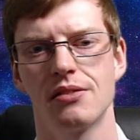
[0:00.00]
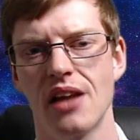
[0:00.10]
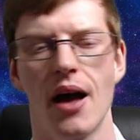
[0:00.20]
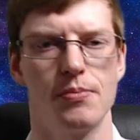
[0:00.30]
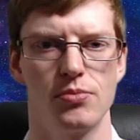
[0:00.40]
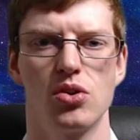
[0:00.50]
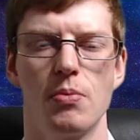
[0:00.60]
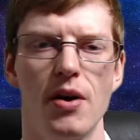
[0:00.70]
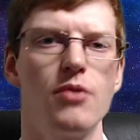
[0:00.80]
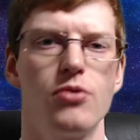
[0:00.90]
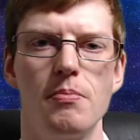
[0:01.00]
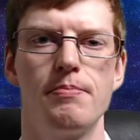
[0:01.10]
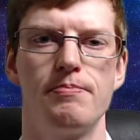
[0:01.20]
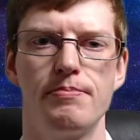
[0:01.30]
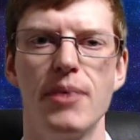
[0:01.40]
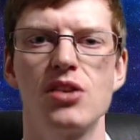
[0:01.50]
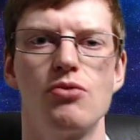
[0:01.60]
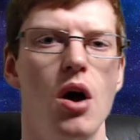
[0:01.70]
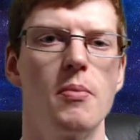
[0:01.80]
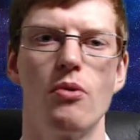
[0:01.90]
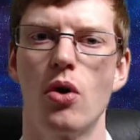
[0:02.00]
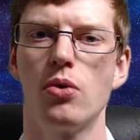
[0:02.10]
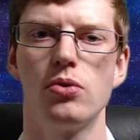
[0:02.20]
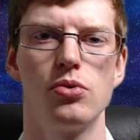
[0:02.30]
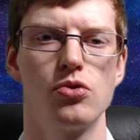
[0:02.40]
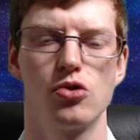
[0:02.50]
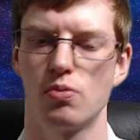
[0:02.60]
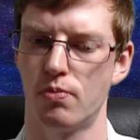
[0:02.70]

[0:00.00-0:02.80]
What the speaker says: yeah, so apart from better armor rolls